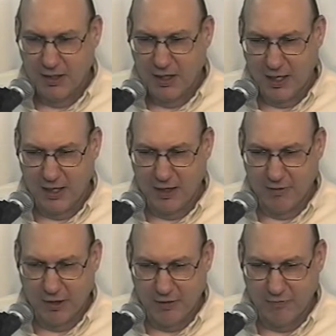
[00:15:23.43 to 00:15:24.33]
and it
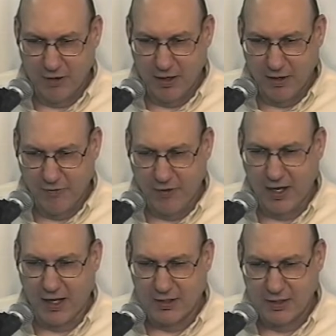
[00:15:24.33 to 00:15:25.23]
went very
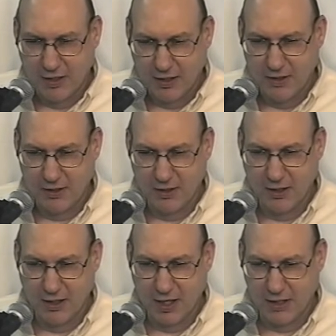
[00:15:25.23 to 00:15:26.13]
fast to the
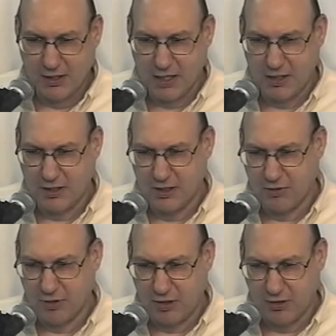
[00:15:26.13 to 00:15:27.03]
United States
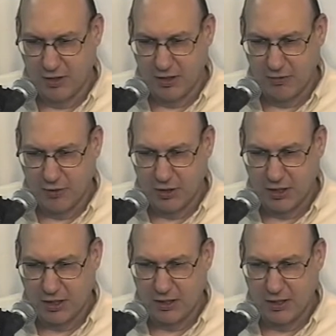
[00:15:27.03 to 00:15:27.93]
District Court in
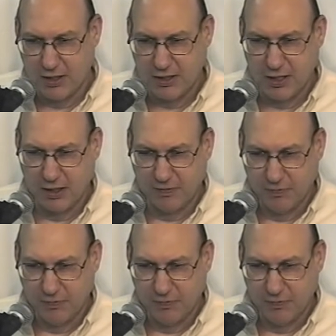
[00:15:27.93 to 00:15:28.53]
Washington, D.C.